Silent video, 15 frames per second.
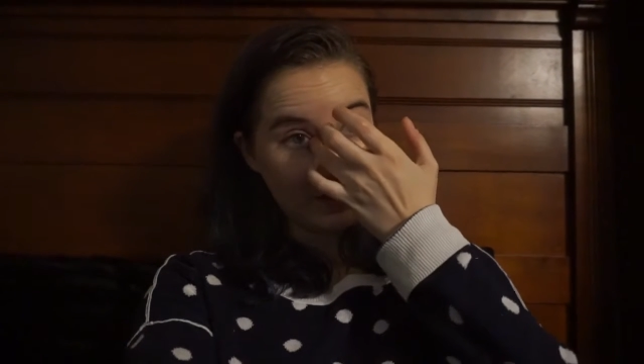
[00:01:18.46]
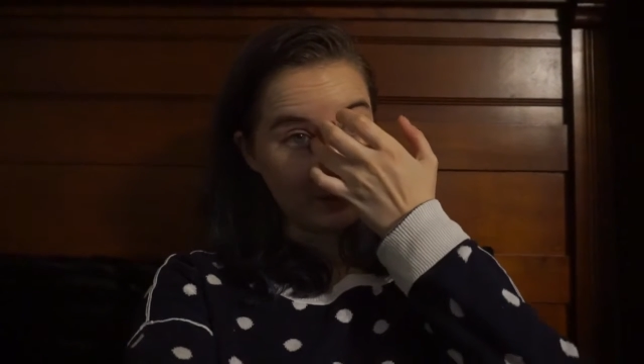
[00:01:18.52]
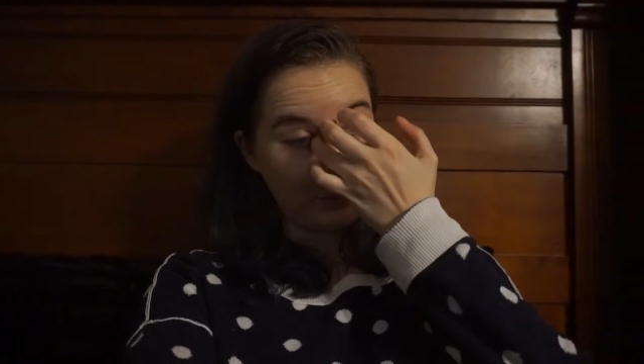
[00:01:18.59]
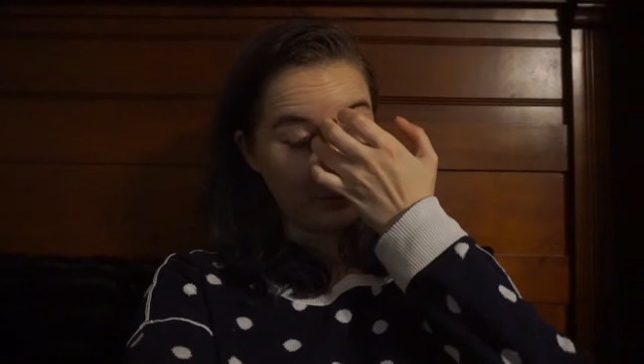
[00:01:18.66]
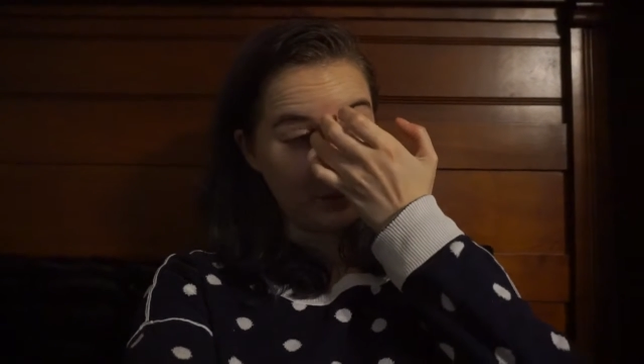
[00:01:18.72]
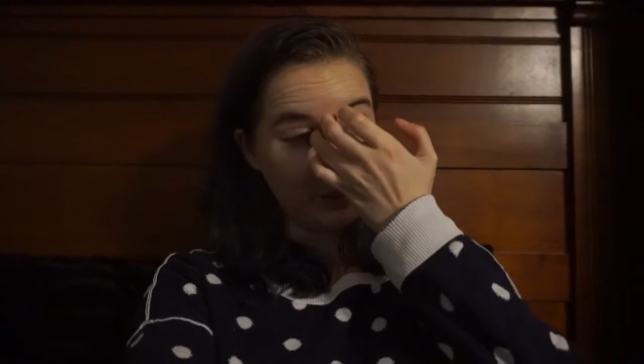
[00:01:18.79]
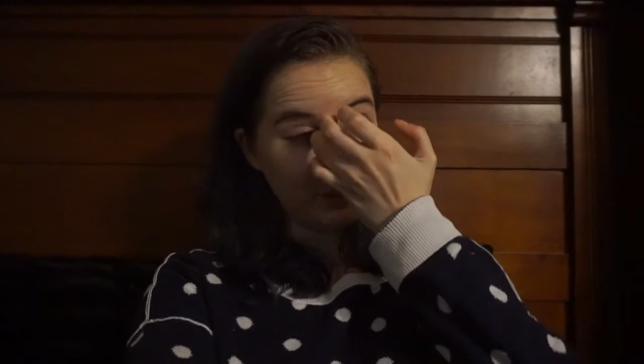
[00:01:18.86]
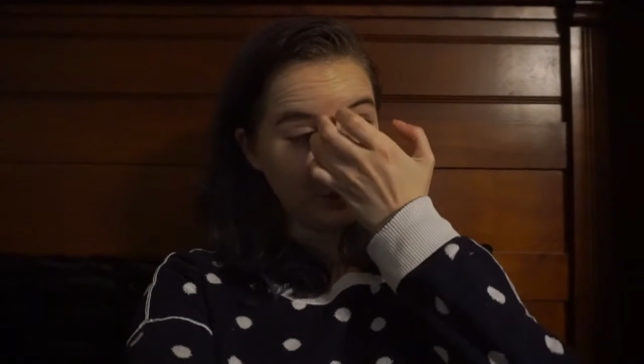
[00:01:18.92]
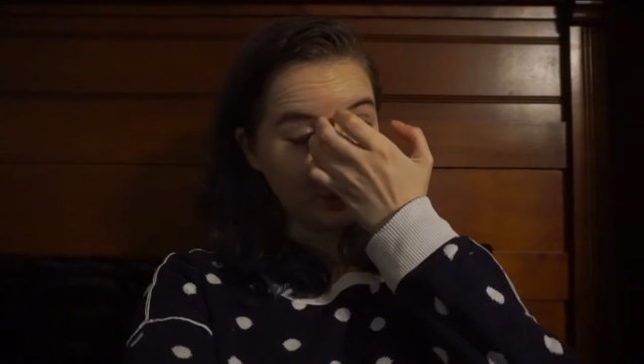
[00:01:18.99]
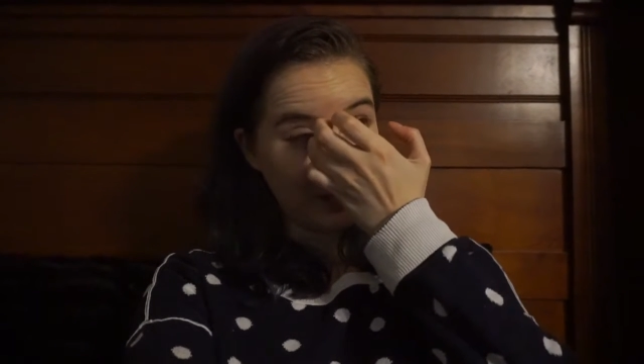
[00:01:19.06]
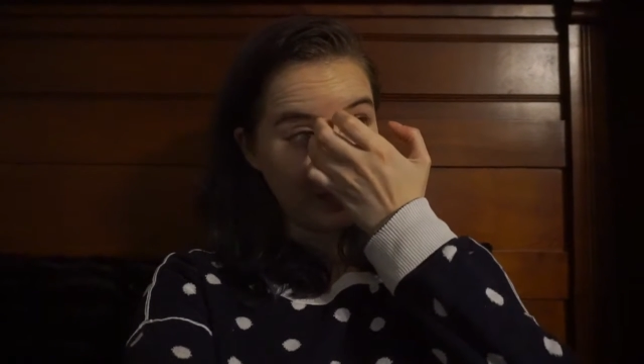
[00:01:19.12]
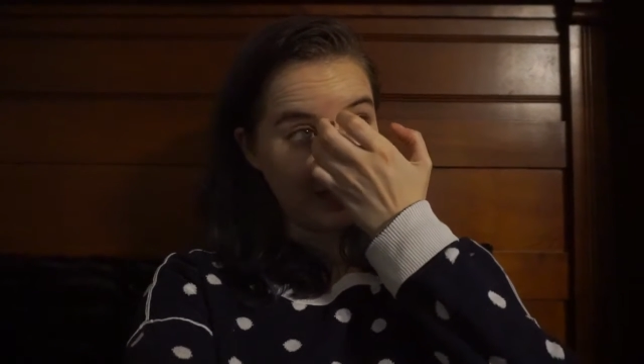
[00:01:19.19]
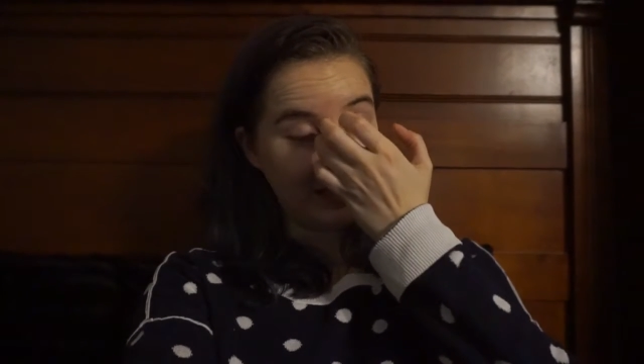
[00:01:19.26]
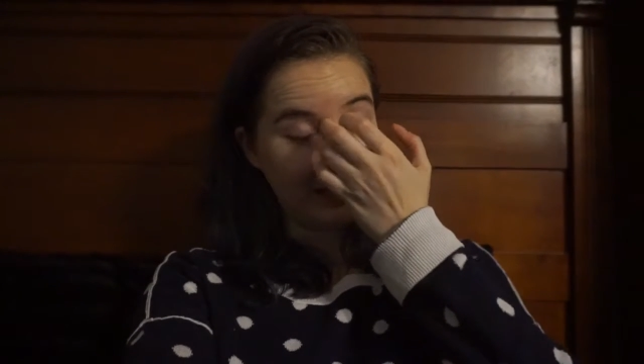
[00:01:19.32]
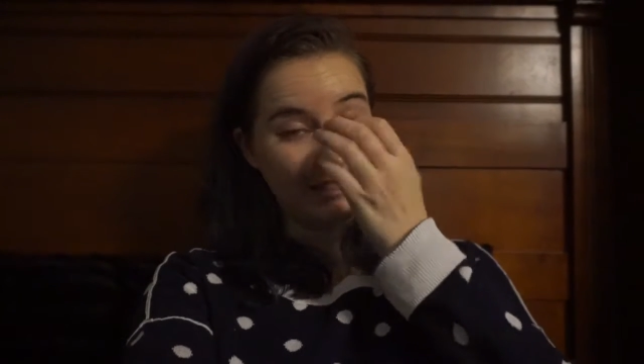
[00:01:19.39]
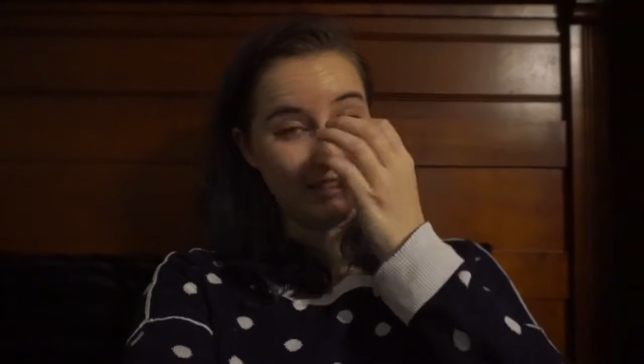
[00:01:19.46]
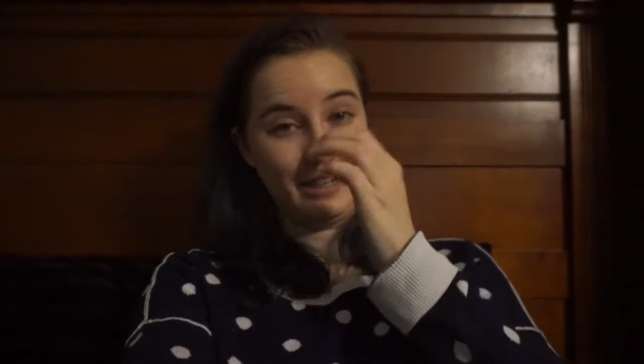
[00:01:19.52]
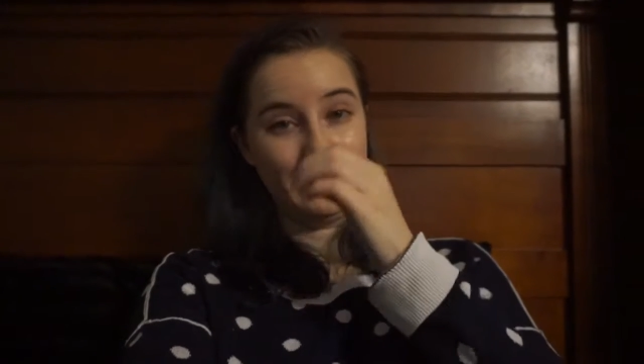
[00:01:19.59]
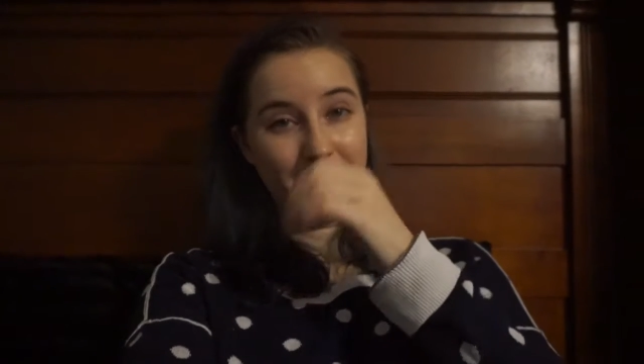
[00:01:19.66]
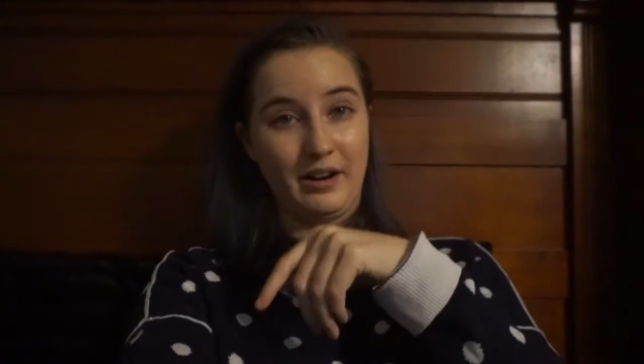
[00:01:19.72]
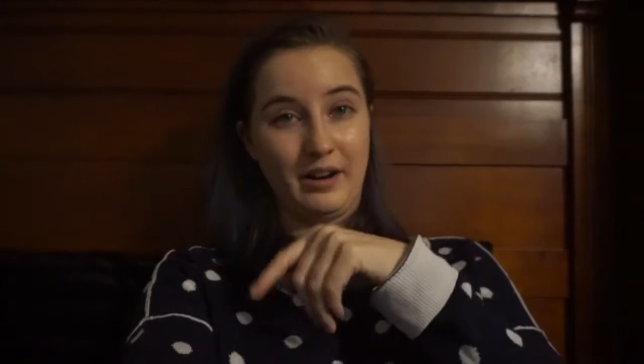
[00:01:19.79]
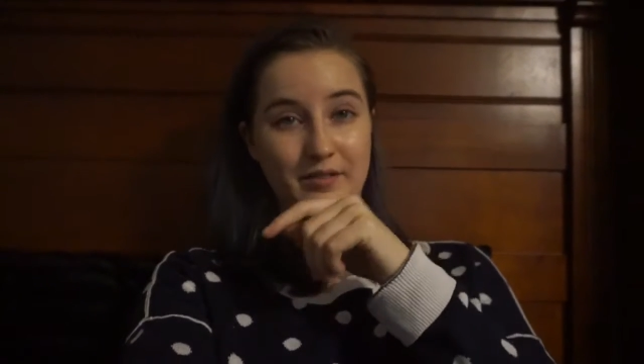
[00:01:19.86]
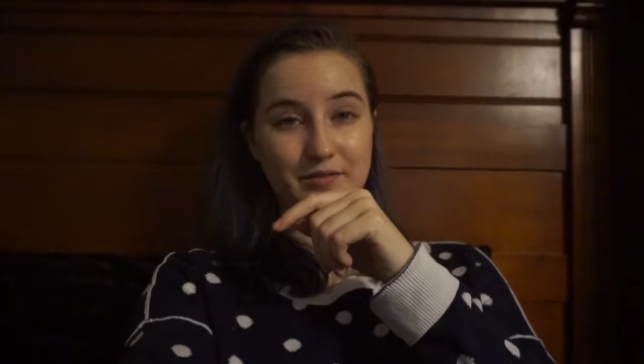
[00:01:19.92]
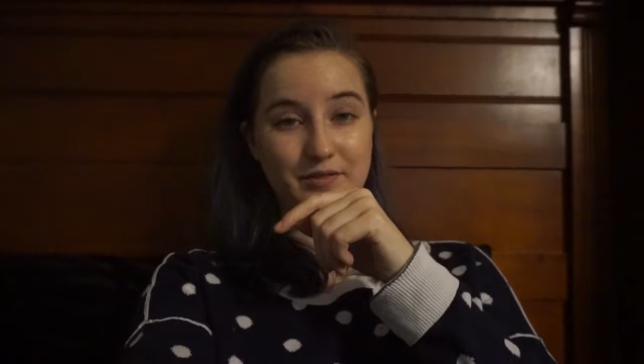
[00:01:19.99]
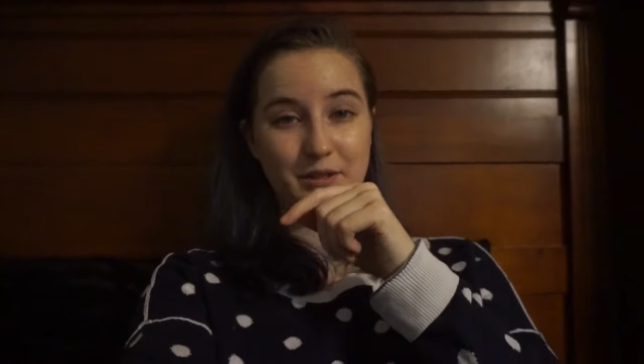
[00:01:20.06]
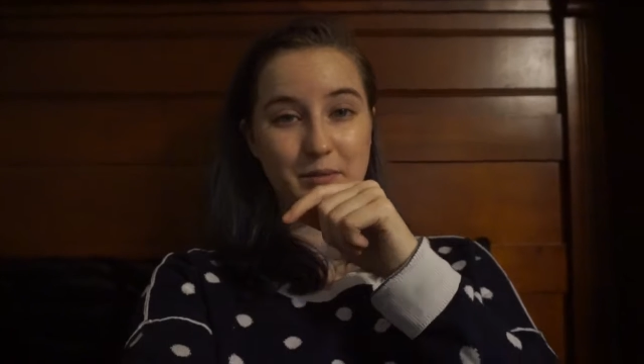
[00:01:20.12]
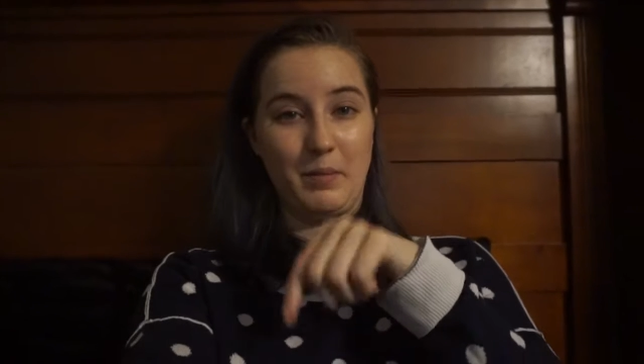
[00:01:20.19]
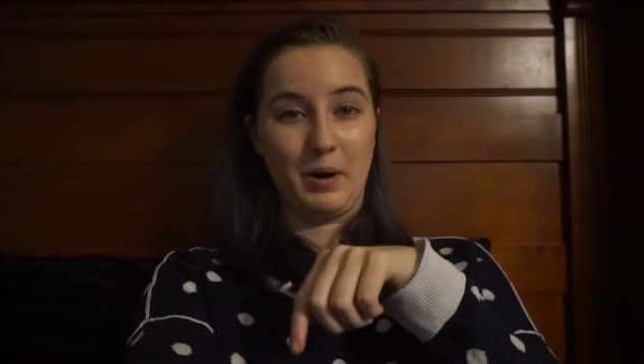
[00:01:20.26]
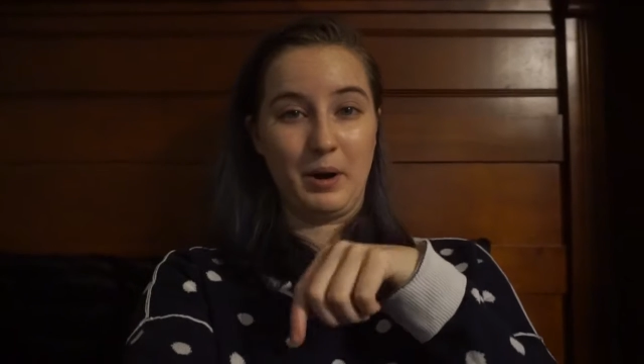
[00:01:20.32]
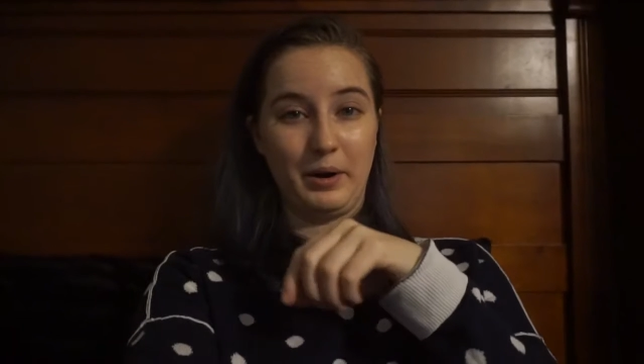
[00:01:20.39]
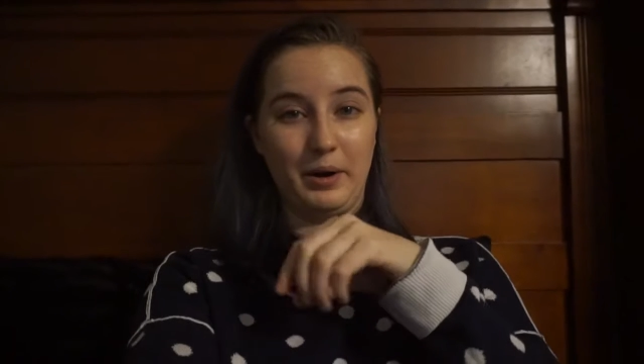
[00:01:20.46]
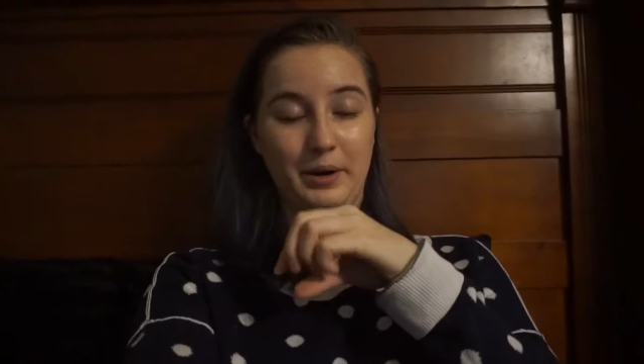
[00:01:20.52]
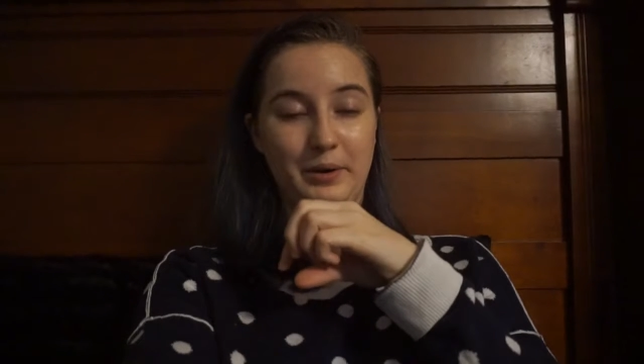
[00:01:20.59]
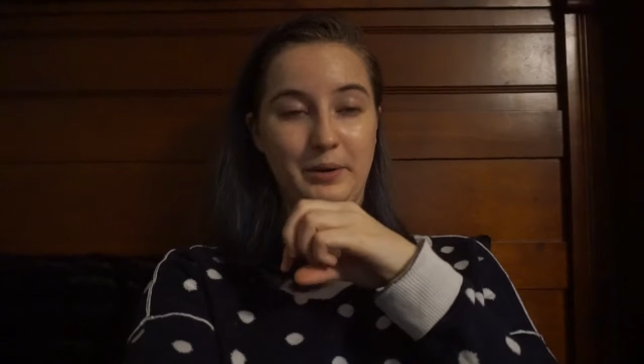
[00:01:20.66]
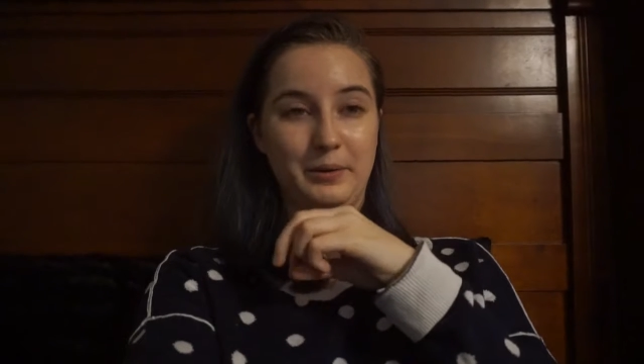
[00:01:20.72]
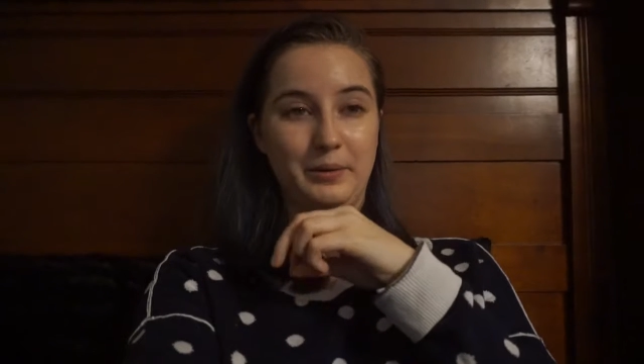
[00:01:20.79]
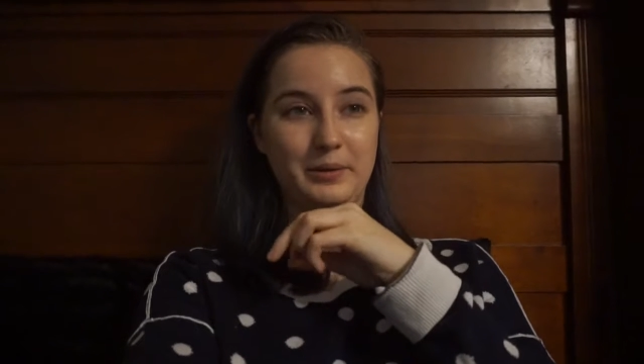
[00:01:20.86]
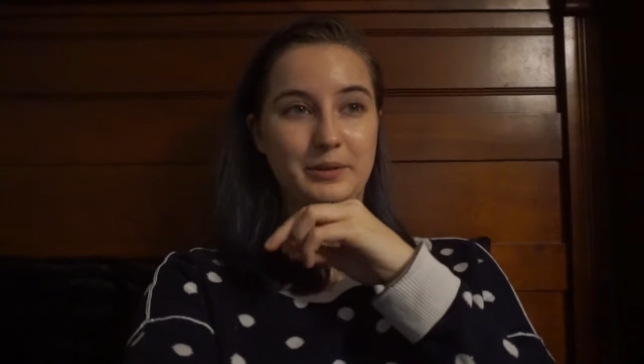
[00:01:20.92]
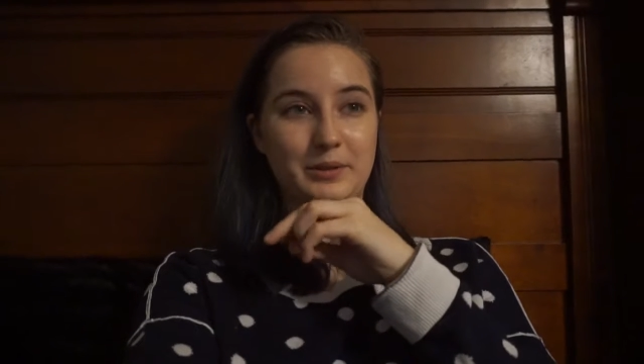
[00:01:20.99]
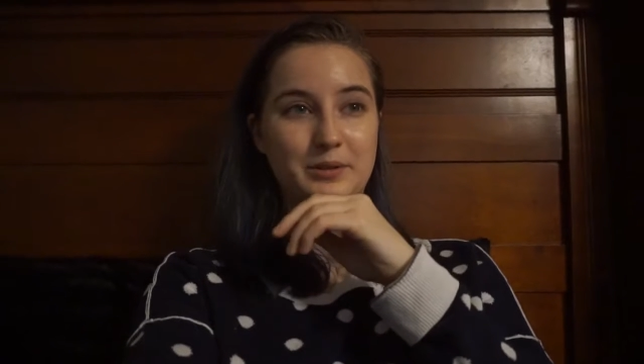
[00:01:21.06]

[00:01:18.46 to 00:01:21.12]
I'm going to try and clean it off tomorrow